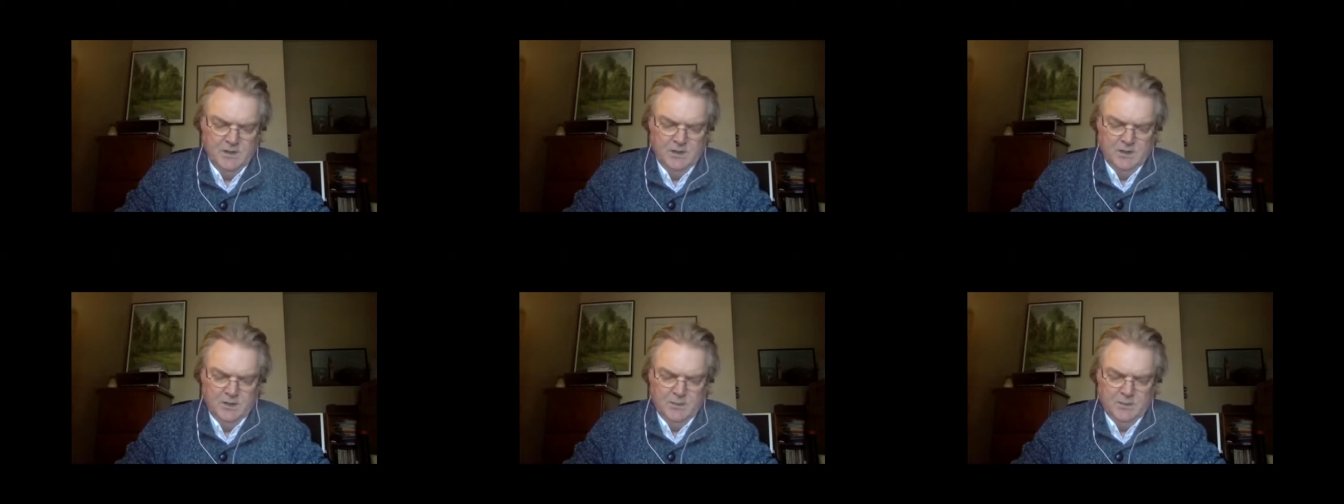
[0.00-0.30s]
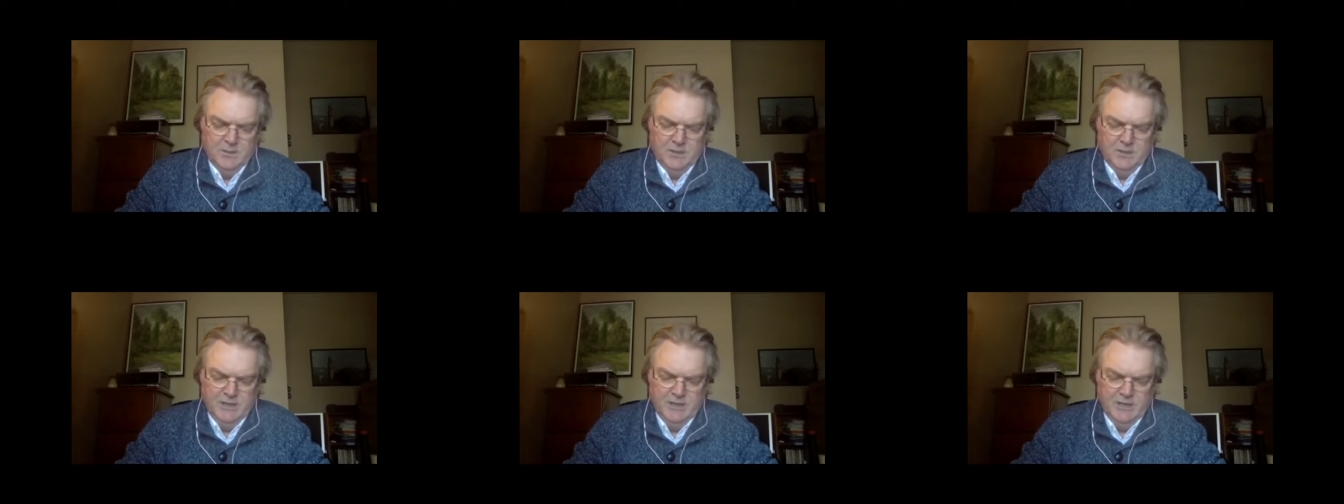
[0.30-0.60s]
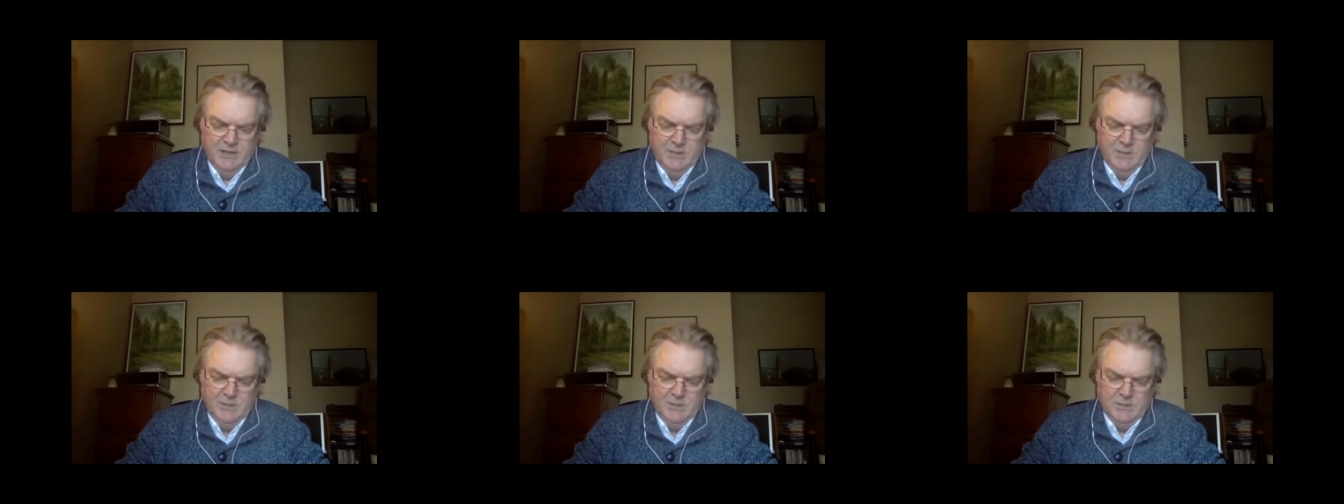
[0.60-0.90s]
The
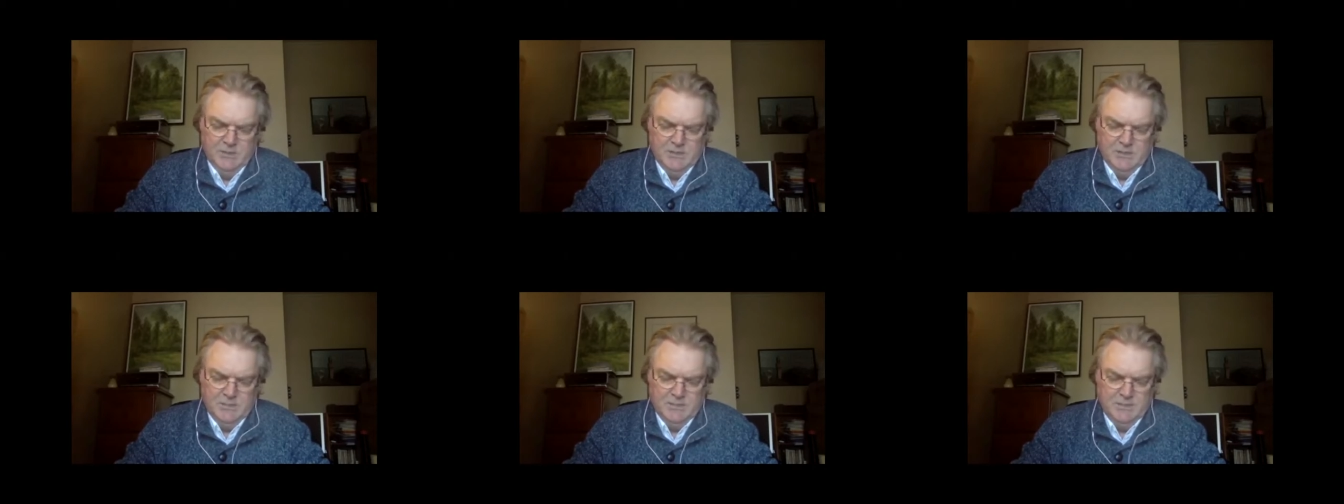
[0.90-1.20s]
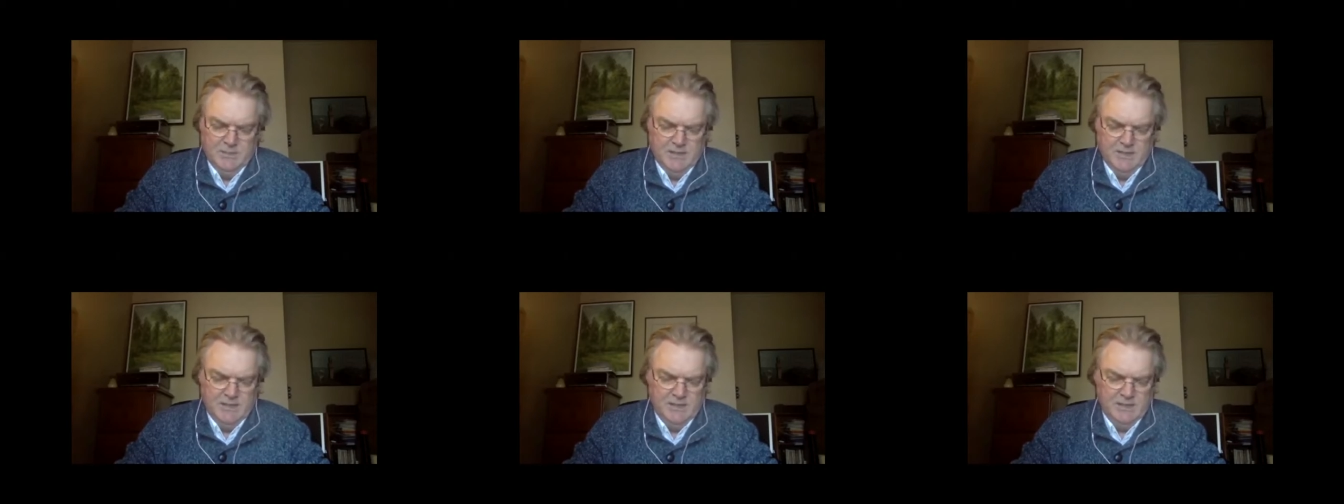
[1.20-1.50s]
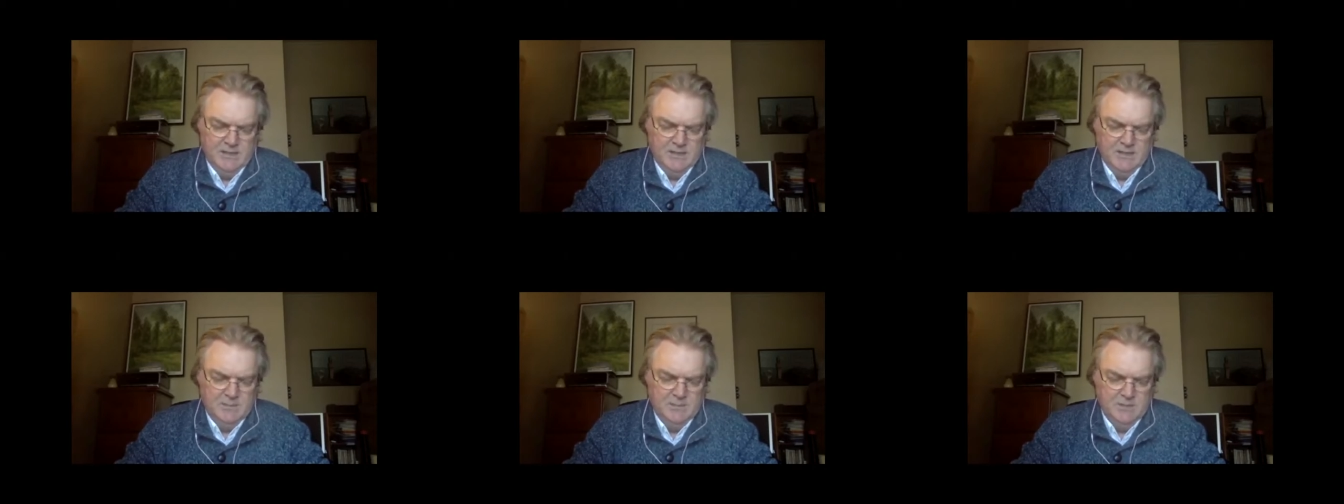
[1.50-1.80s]
preamble was in part
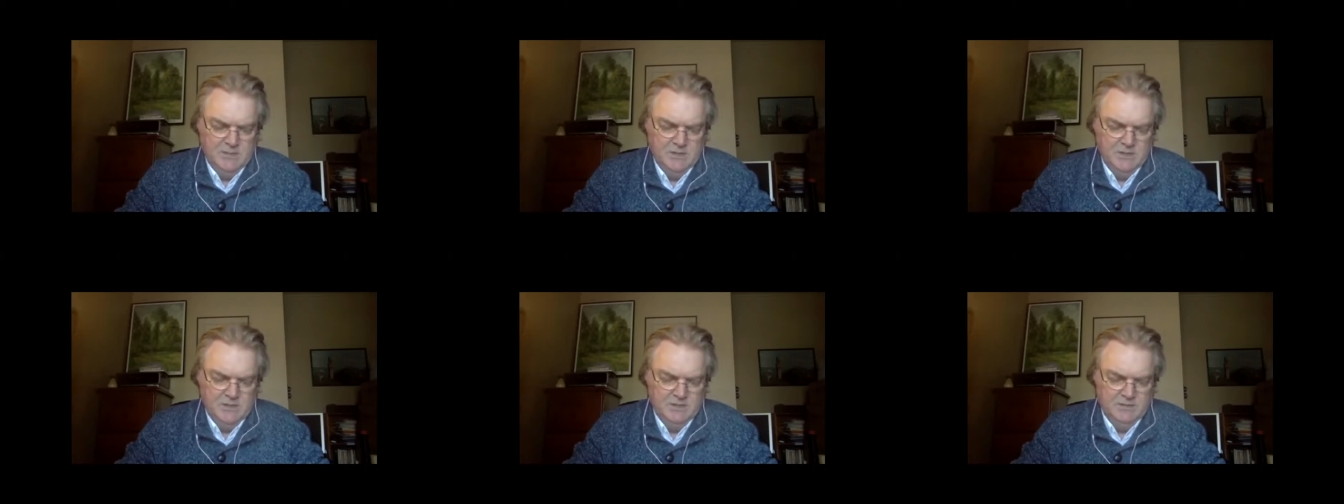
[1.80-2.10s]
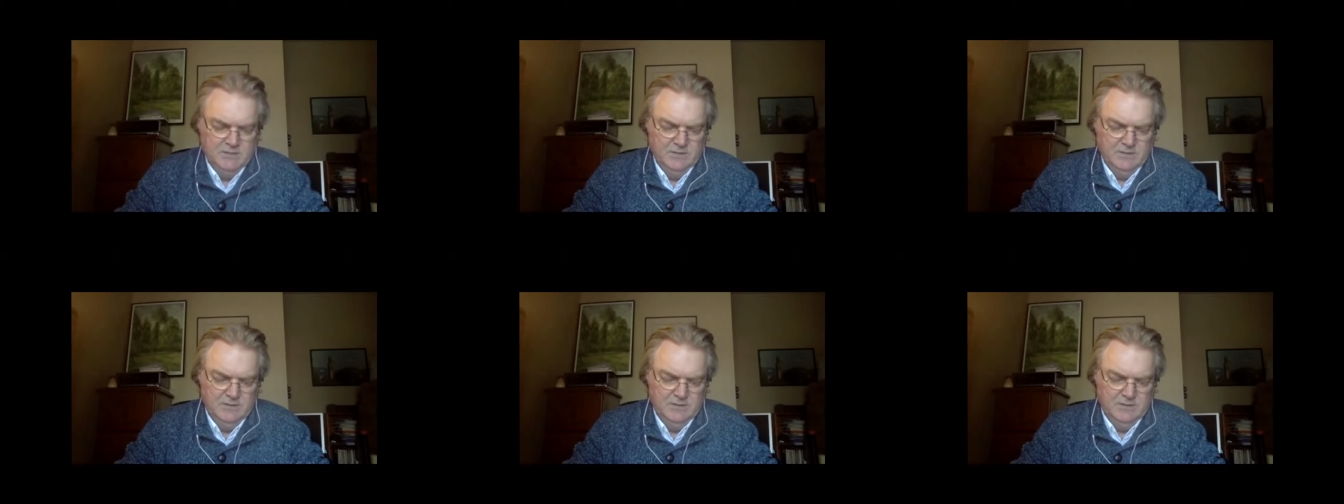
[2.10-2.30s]
an admission of the